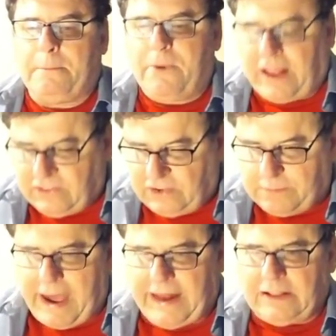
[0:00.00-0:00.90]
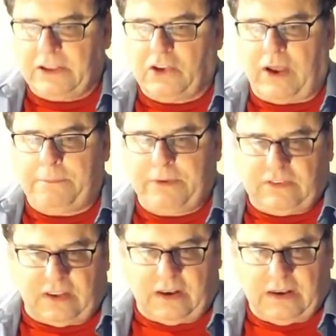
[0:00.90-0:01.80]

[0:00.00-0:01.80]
Brexit battle in Great Britain.